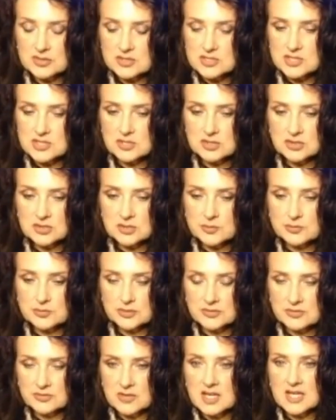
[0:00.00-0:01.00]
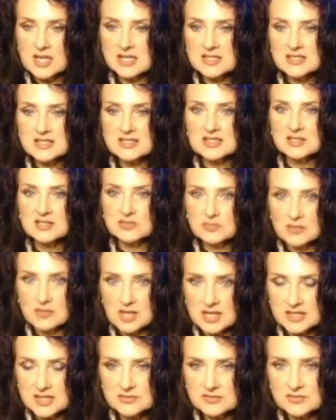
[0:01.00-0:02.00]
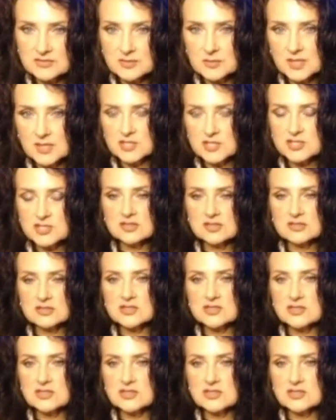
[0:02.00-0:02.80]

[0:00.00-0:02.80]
to provide the right information